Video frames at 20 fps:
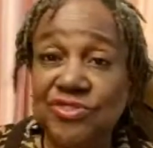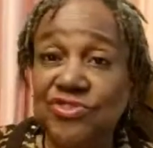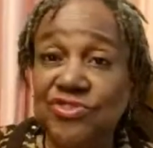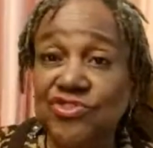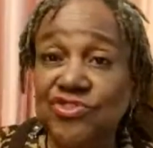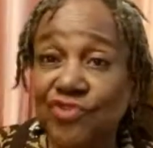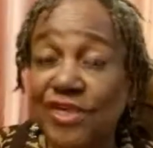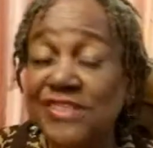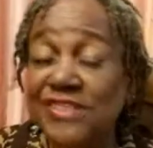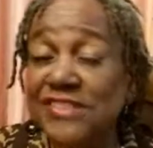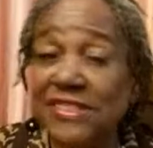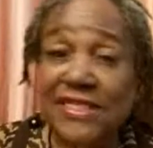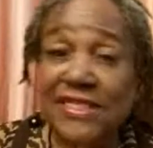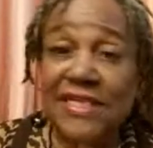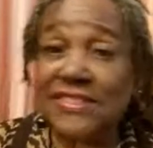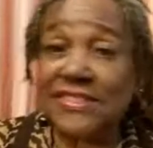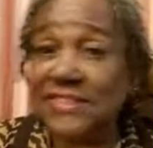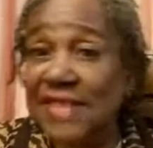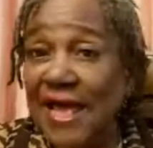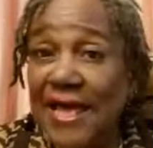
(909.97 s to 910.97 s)
Stress and
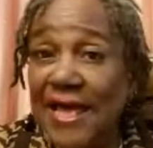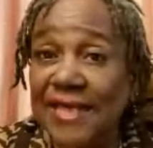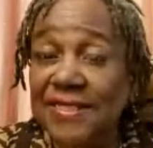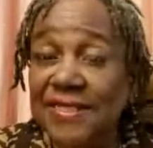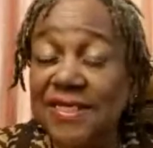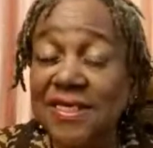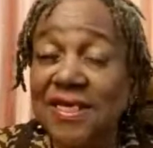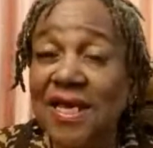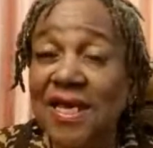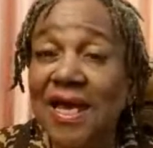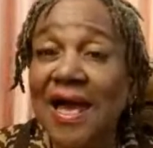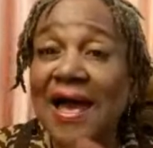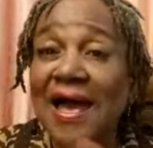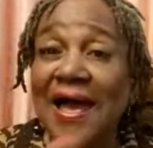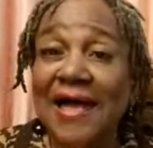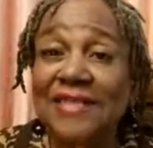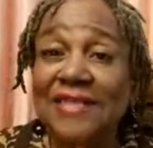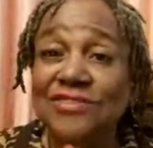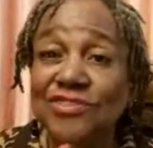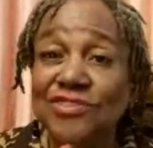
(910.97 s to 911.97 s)
anxiety,
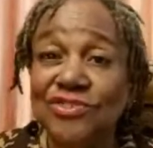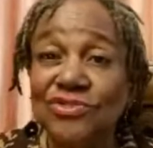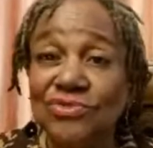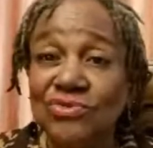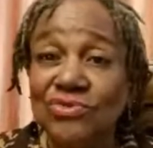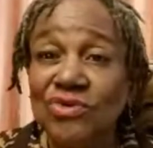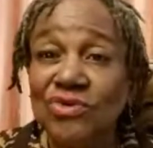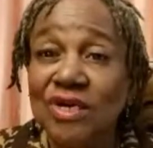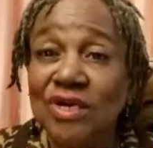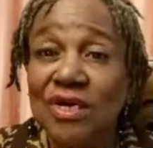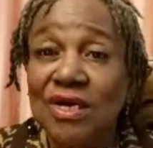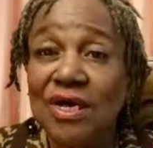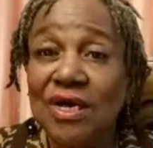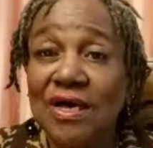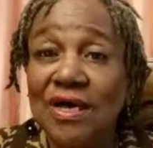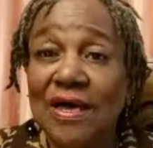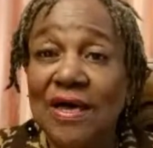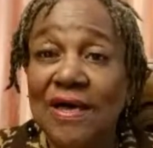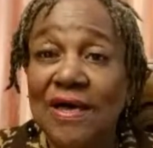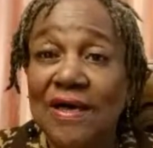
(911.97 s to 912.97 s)
I do
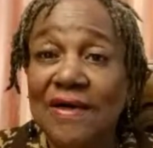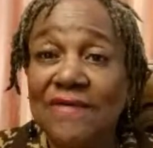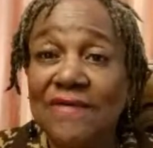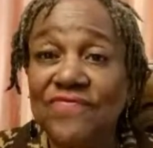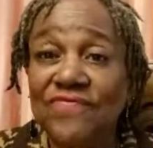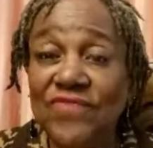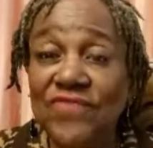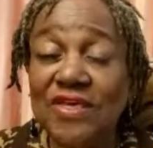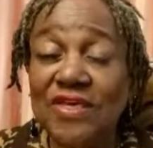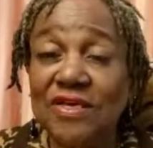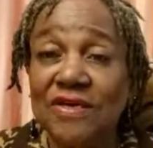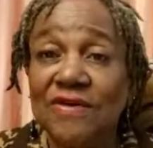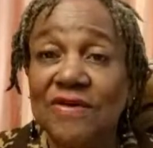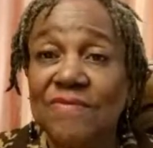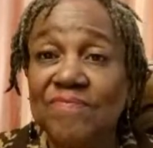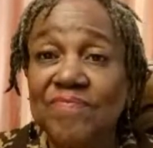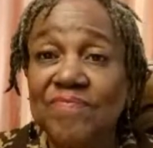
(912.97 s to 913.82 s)
feel